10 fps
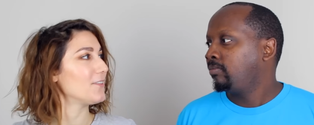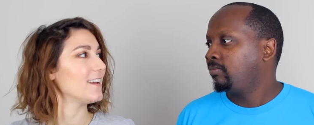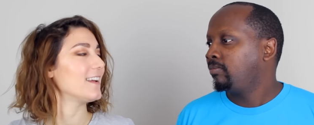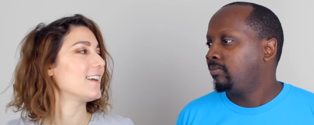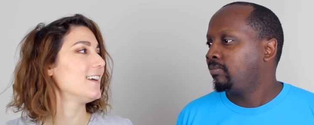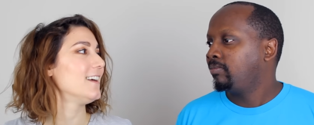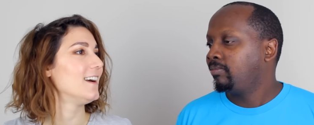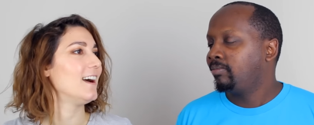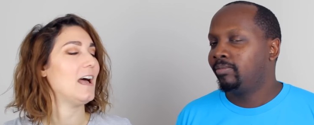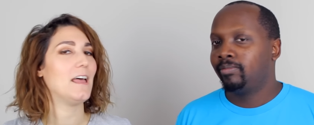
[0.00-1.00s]
Speaker 1: thing
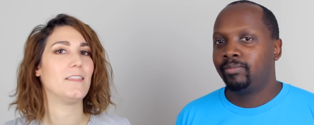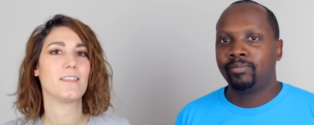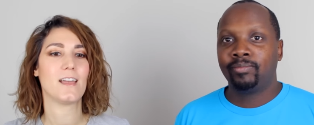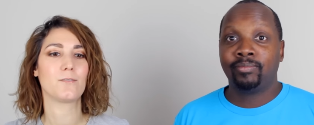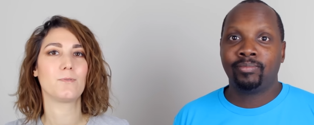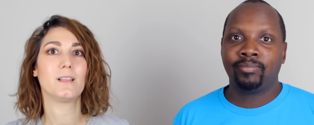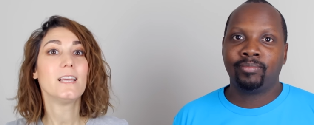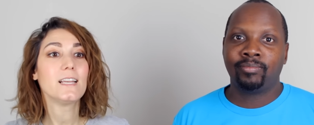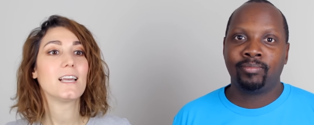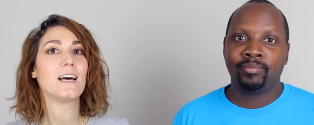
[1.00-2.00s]
and then with
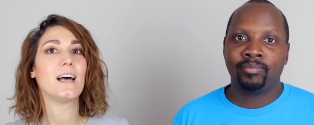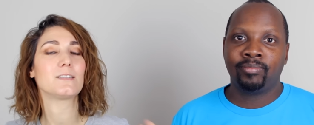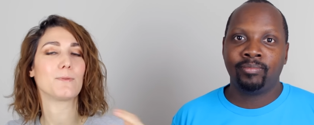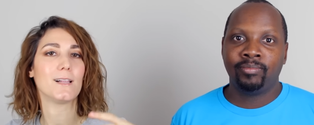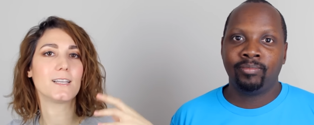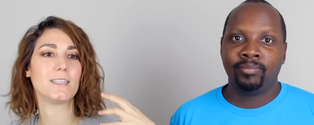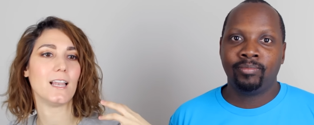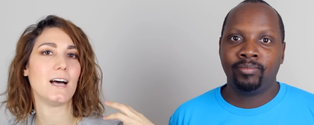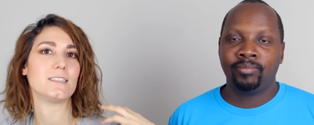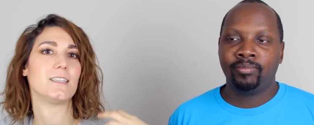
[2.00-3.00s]
Lydia, it's probably the
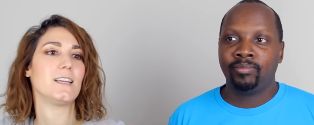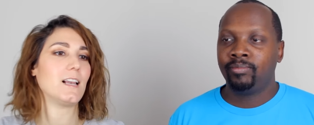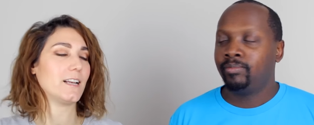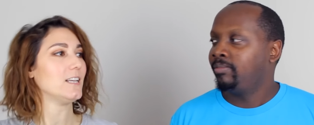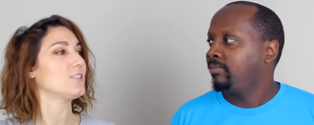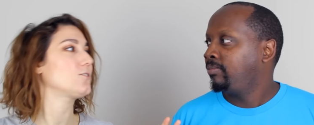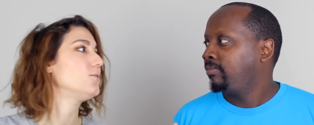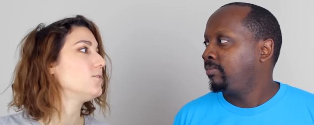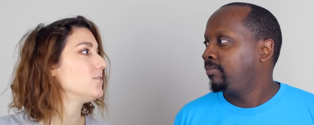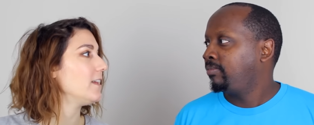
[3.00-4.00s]
last thing, like, let's
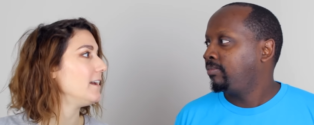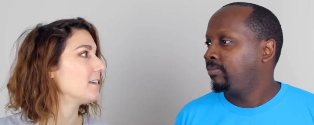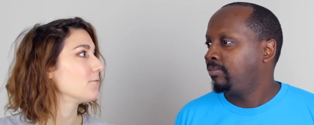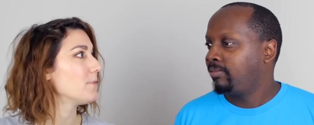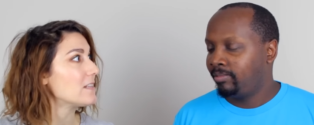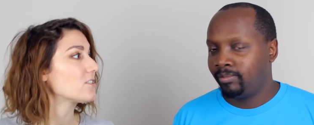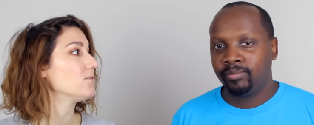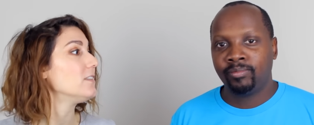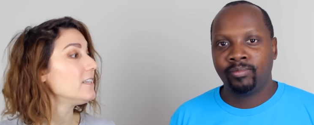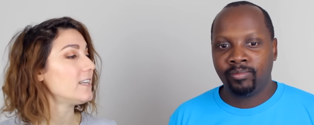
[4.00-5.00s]
go, like,
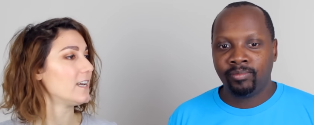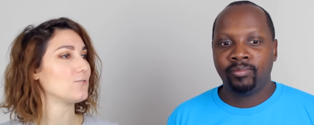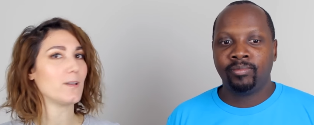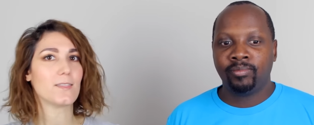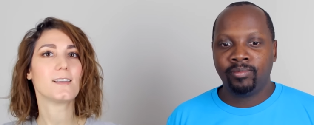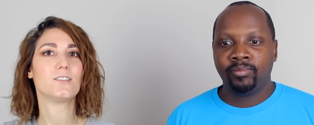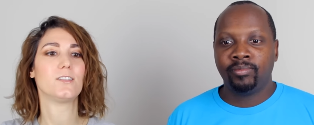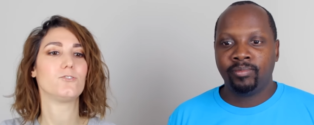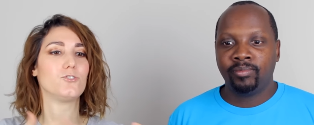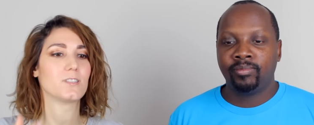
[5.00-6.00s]
rescue Lydia. So I think
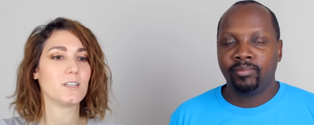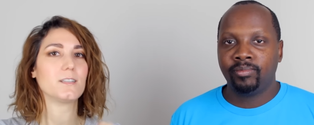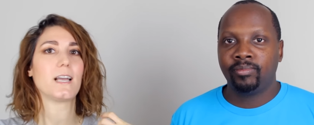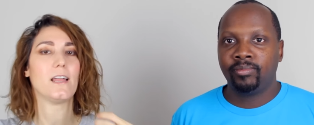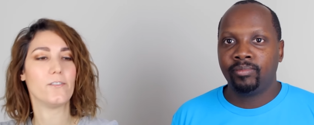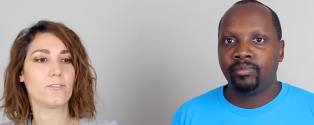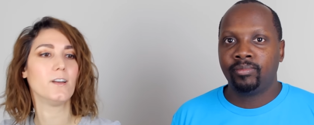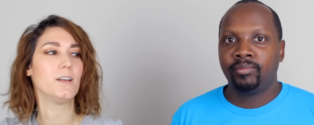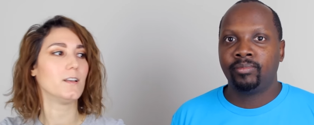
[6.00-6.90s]
they're just gonna kind of,